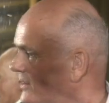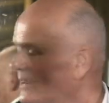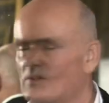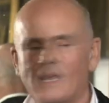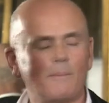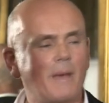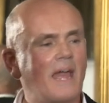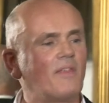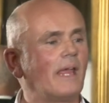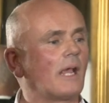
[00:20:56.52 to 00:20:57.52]
is him, I
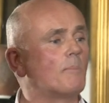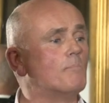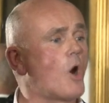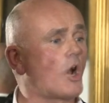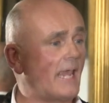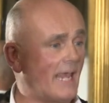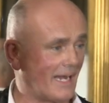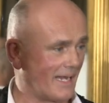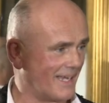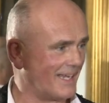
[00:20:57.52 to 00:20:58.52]
think,
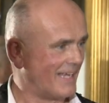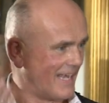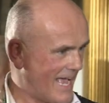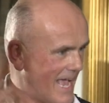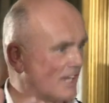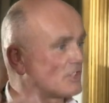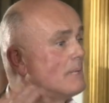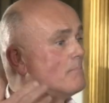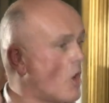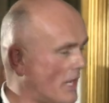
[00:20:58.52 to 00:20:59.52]
mocking actually
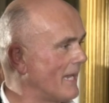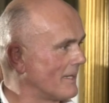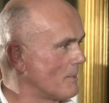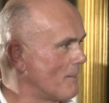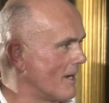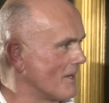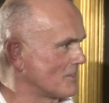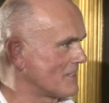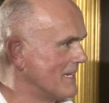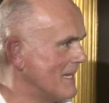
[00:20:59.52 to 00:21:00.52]
mocking the
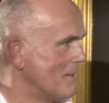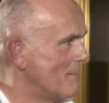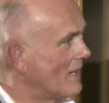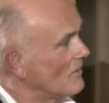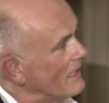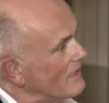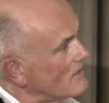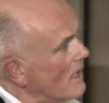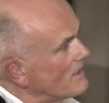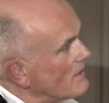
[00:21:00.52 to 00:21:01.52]
past because he
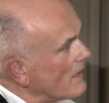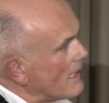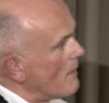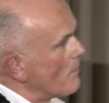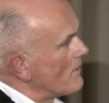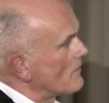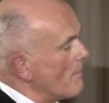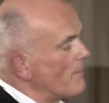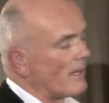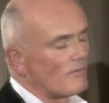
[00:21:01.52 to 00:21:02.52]
started to come with
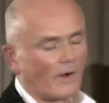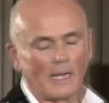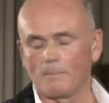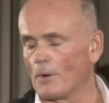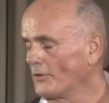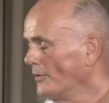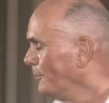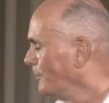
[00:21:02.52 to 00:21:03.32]
something very modern.